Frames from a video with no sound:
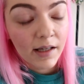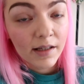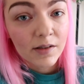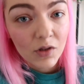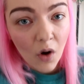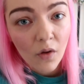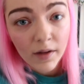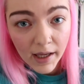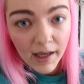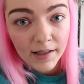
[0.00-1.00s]
it is not
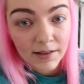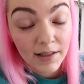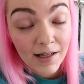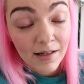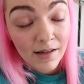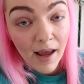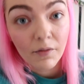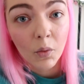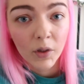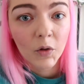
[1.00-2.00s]
the case and it
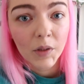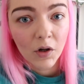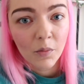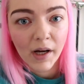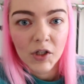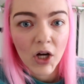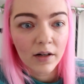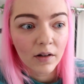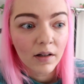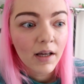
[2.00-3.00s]
never will be on my
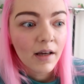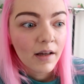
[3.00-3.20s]
channel.